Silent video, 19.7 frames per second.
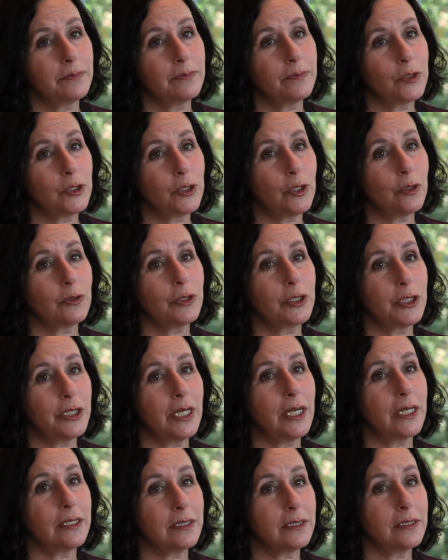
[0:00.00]
So she
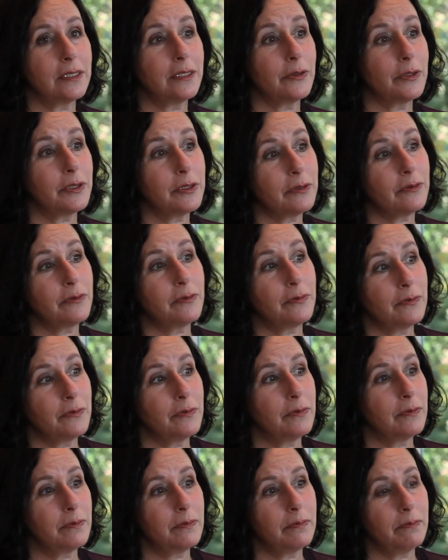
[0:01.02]
has a series of
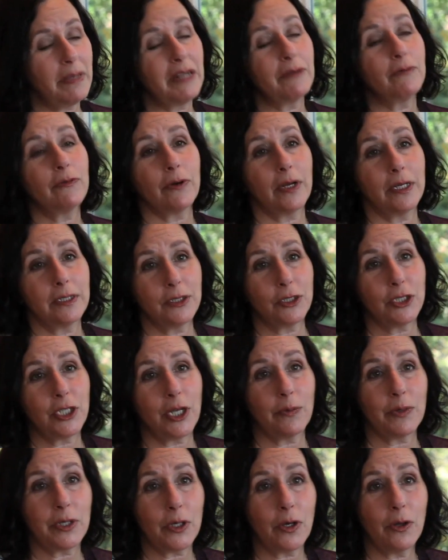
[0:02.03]
men friends,
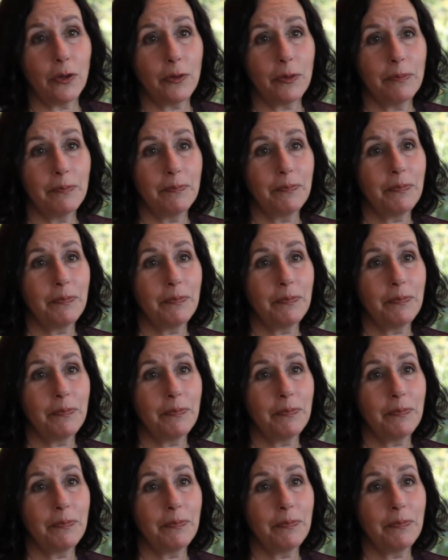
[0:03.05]
shall we call them.